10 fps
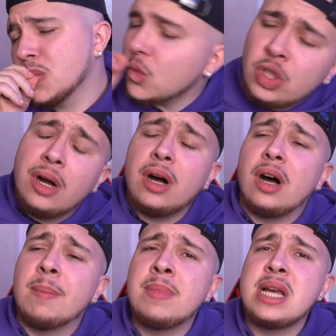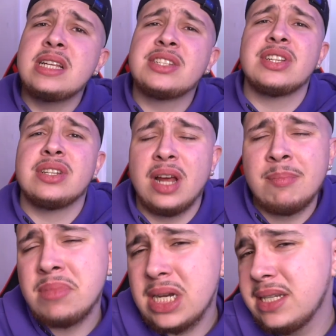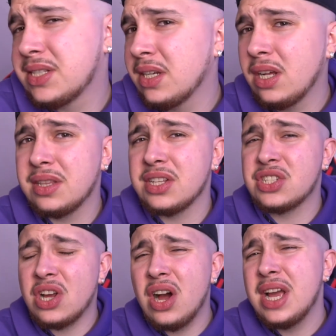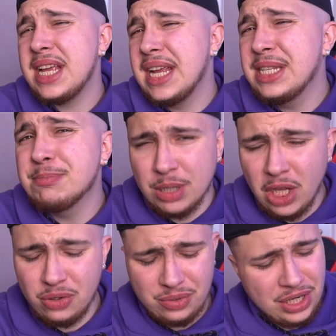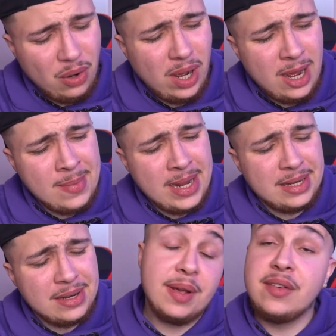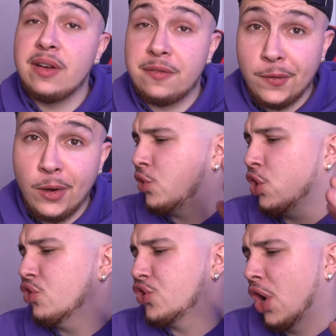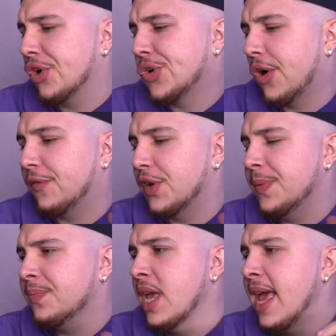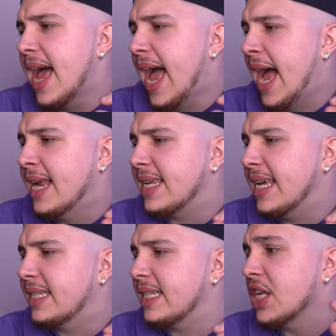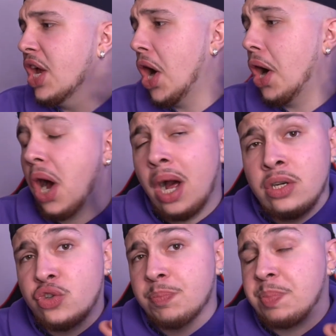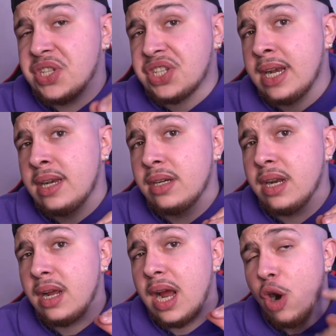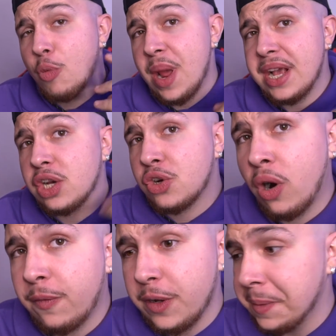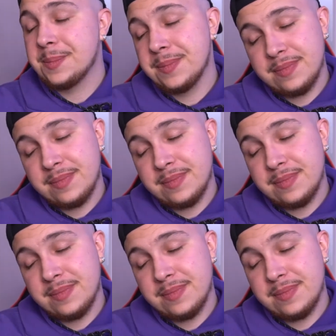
Oh, amazing, amazing, like the sky is blue, you know what I mean? I'm giving it a 4. True Start coffee, and it is 100% Arabica coffee.